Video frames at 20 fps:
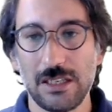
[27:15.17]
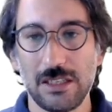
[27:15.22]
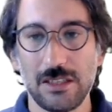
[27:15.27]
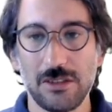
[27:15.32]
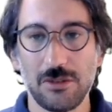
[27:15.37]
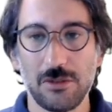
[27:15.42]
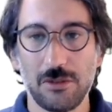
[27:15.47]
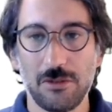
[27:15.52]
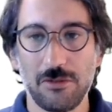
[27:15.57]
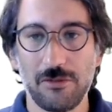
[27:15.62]

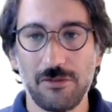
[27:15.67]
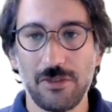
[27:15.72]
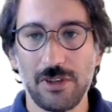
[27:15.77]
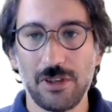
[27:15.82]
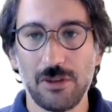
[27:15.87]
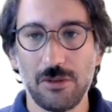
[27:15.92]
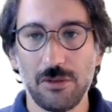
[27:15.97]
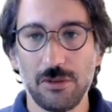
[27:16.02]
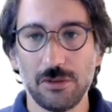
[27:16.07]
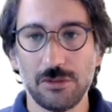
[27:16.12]

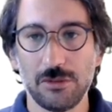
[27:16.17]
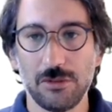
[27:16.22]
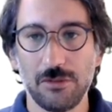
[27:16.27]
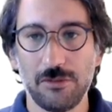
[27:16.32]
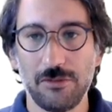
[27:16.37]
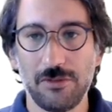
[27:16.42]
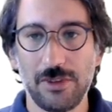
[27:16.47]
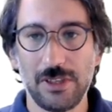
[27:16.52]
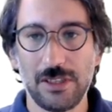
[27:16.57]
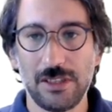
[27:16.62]
VO to
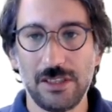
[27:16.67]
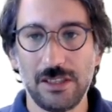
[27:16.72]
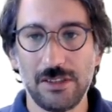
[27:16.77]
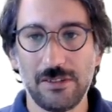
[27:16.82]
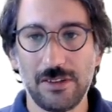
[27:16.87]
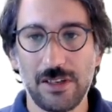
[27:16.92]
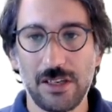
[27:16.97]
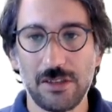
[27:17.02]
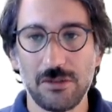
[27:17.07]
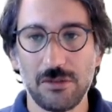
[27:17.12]
VD
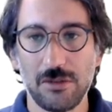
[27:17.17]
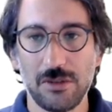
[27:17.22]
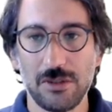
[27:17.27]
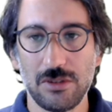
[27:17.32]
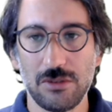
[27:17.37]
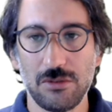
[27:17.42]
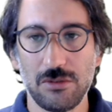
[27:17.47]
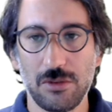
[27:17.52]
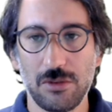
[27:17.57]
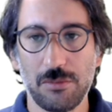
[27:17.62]
ratio is
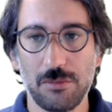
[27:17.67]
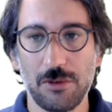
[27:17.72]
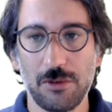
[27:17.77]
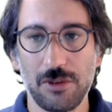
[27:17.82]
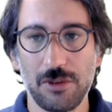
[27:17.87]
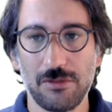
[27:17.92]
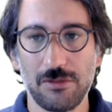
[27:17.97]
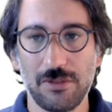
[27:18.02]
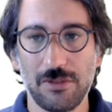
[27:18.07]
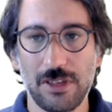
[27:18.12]

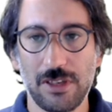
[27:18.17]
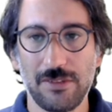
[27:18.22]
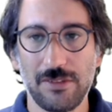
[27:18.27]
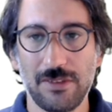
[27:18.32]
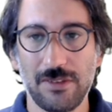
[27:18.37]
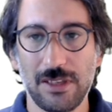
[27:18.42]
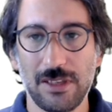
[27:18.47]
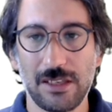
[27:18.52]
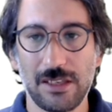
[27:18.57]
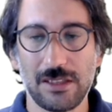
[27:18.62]
0.5,
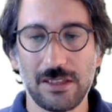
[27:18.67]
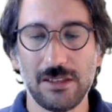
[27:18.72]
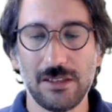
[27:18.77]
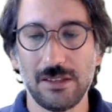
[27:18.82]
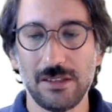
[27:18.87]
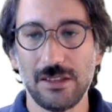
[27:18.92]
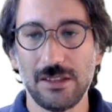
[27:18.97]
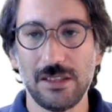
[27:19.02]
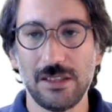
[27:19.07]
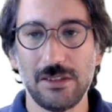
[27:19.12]
like
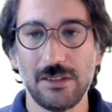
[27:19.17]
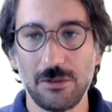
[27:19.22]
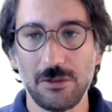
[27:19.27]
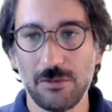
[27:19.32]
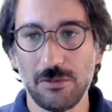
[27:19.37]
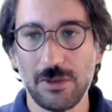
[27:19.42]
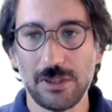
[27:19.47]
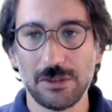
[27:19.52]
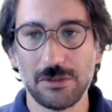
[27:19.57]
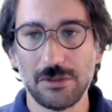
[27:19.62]
you
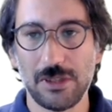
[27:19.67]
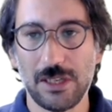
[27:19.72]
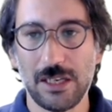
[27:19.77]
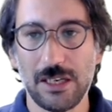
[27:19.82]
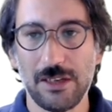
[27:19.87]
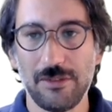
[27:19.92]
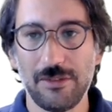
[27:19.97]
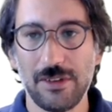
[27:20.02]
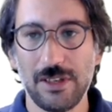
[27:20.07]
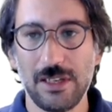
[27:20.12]
want to
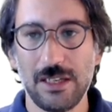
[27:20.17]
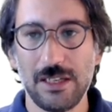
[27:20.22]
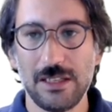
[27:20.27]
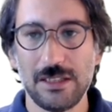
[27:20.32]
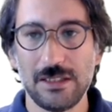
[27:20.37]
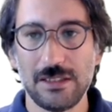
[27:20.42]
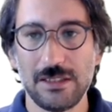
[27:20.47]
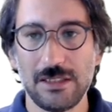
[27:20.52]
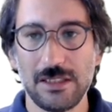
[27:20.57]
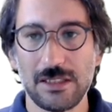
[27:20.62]
have
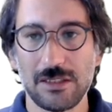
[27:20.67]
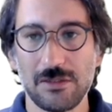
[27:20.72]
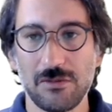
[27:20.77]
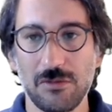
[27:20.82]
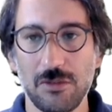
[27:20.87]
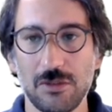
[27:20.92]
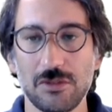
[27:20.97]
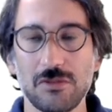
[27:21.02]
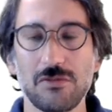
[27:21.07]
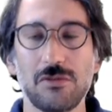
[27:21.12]
6
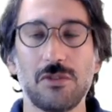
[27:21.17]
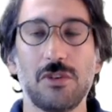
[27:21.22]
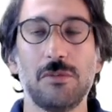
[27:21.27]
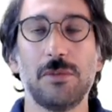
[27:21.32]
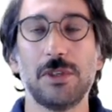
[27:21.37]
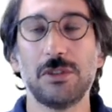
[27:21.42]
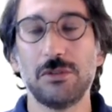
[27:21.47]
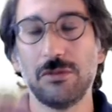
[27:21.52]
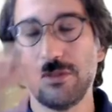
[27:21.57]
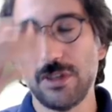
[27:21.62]
volts from a
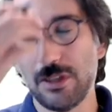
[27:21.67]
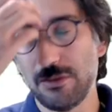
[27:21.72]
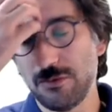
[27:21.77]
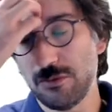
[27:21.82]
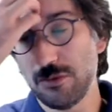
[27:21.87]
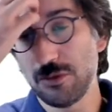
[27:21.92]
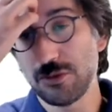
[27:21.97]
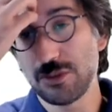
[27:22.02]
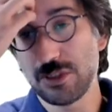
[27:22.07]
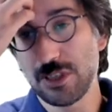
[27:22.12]
12
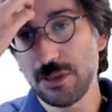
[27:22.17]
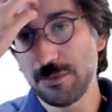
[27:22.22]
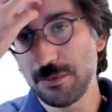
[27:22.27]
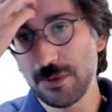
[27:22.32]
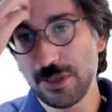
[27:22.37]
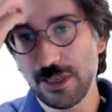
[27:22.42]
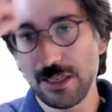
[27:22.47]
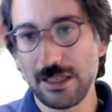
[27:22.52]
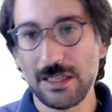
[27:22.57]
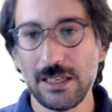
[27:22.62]
volt
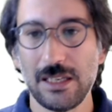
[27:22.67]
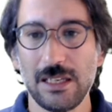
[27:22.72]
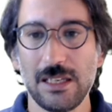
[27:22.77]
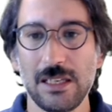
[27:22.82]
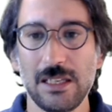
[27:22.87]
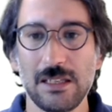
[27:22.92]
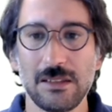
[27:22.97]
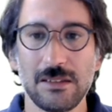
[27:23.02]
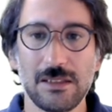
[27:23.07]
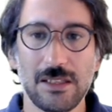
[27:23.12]
supply,
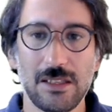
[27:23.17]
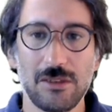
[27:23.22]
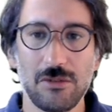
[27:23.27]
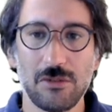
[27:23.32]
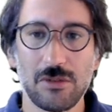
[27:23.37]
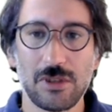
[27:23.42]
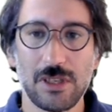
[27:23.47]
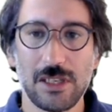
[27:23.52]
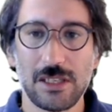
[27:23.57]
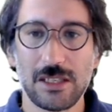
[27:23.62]
then you
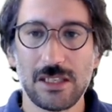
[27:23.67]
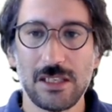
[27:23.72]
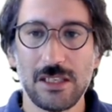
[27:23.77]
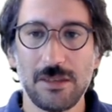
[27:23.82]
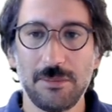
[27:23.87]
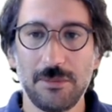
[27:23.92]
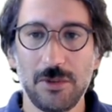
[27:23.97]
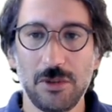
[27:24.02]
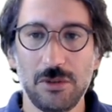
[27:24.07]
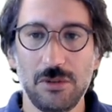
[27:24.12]
can keep
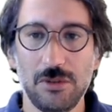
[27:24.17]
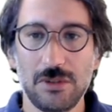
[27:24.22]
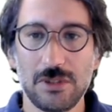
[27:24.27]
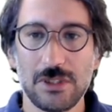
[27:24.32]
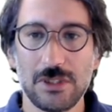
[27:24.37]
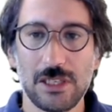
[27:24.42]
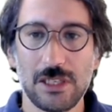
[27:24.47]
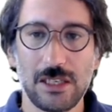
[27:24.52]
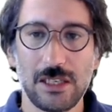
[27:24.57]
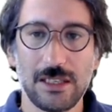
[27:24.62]
the duty
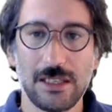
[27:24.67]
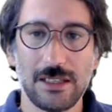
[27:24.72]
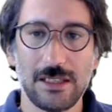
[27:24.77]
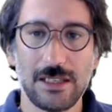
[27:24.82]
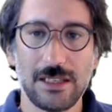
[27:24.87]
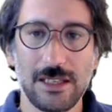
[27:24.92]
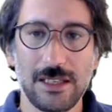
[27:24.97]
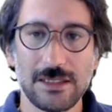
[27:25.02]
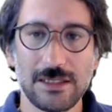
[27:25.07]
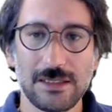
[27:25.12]
cycle
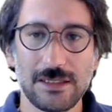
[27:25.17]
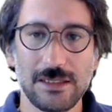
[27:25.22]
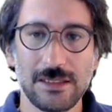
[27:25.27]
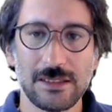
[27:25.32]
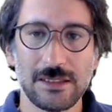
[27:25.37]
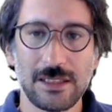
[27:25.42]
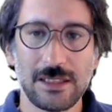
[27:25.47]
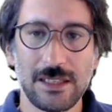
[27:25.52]
constant.